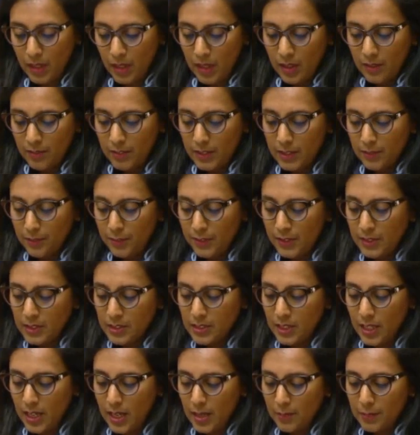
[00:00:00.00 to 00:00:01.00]
For the
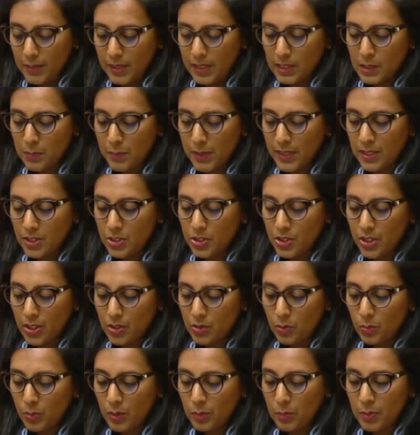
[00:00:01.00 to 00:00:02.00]
first time, the Inspector
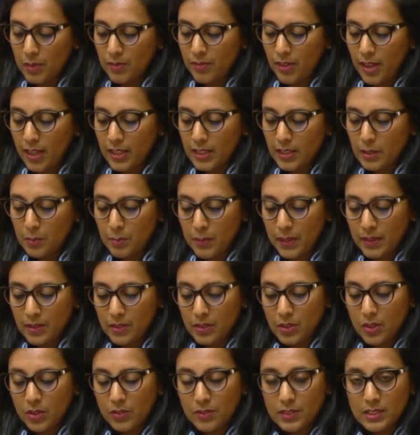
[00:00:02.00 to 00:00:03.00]
General will provide
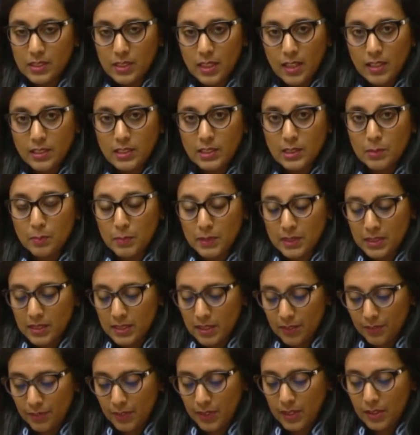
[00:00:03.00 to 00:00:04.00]
independent oversight
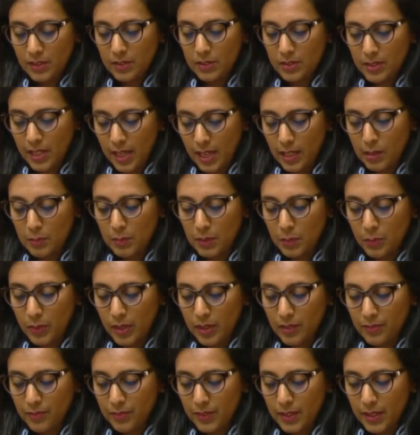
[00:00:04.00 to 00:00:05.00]
specific to animal
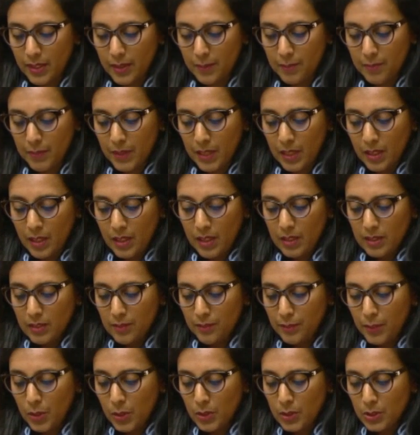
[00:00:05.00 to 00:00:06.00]
welfare. The
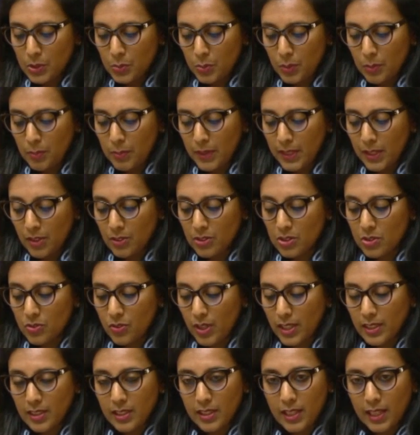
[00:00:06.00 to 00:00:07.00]
focus will be on
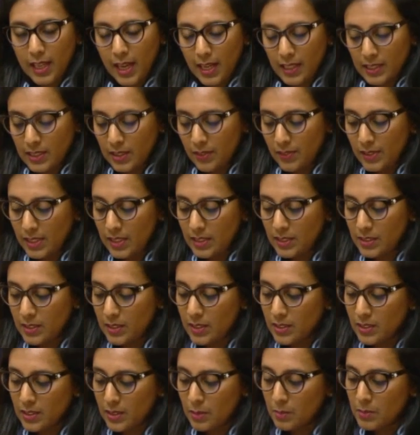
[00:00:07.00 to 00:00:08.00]
strengthening activities,
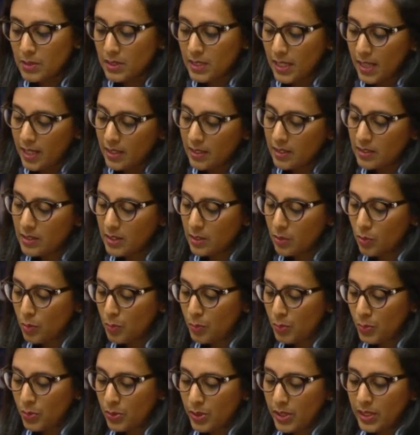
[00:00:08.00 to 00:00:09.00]
systems, standards and
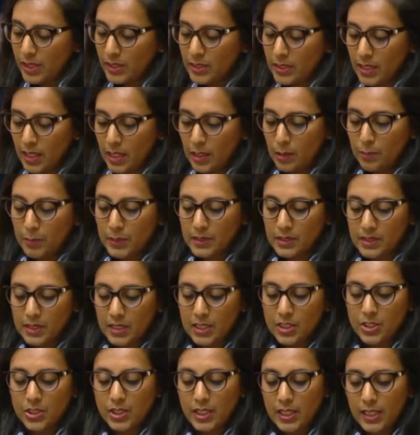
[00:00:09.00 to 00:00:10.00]
reporting to help us
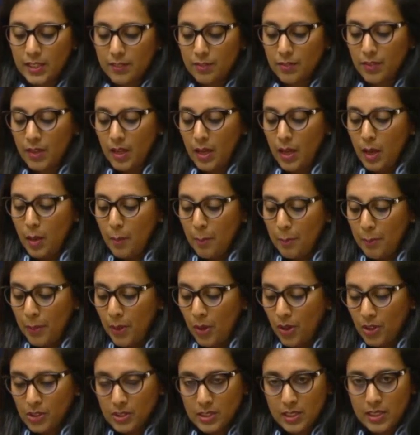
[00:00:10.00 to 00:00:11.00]
achieve
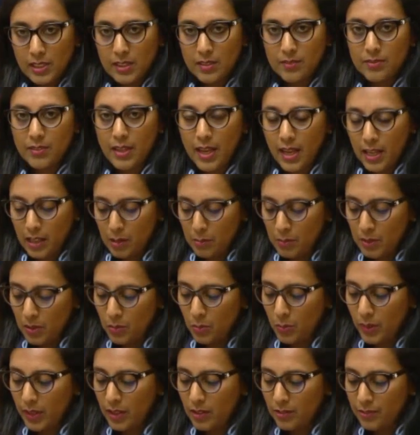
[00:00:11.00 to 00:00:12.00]
positive animal
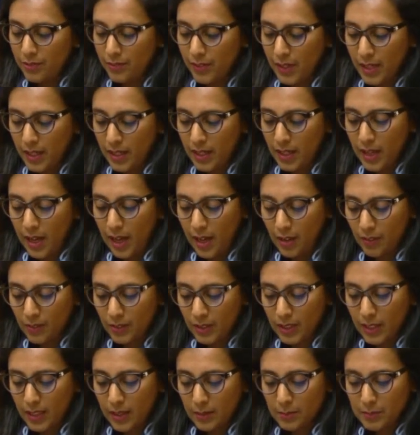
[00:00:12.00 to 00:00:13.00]
welfare
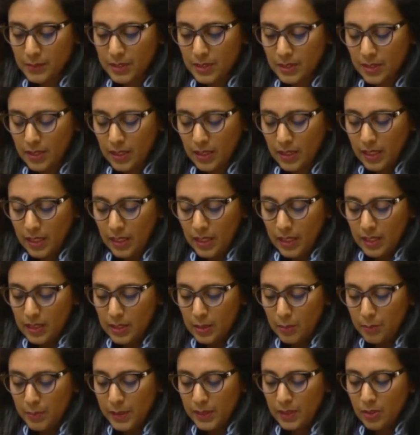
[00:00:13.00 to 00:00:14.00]
outcomes.
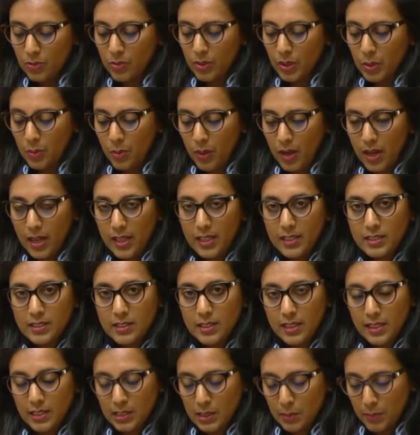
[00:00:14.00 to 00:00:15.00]
The bill requires
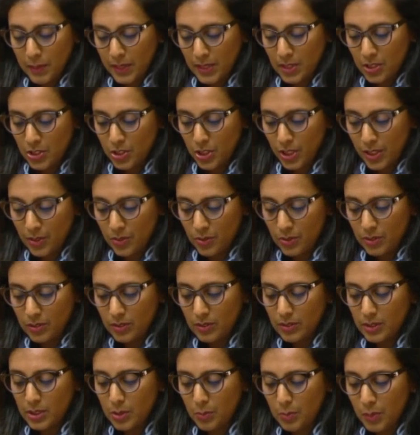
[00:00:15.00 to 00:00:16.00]
the Inspector
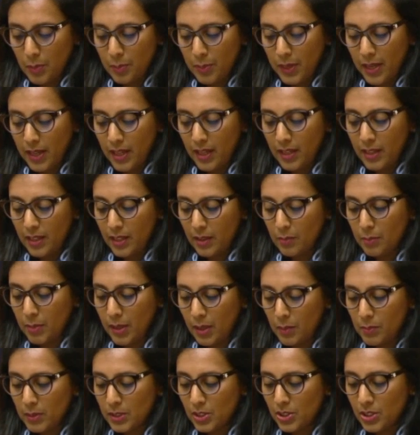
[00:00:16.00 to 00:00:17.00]
General to prepare and
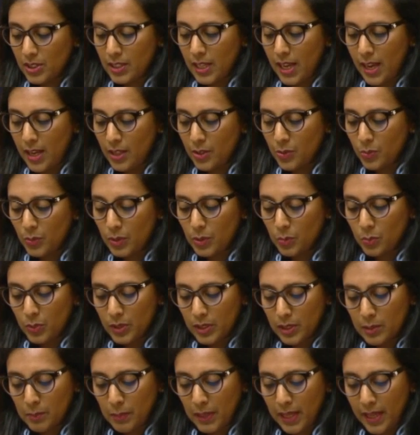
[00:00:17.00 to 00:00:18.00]
publish an annual
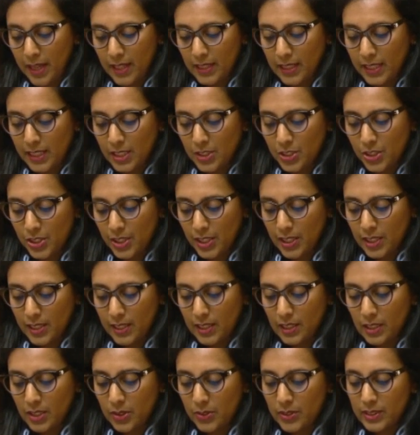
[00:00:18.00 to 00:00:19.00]
work plan each year,
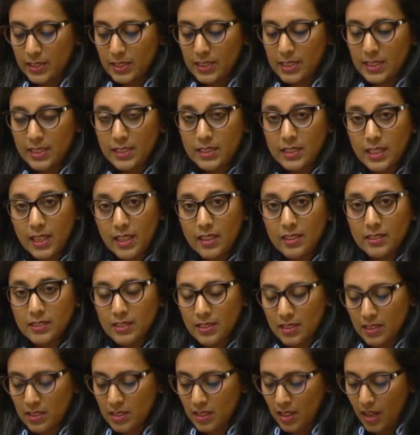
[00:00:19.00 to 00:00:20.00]
including the details
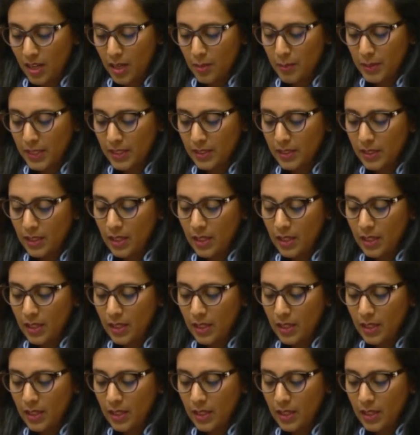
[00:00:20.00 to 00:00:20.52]
and the timing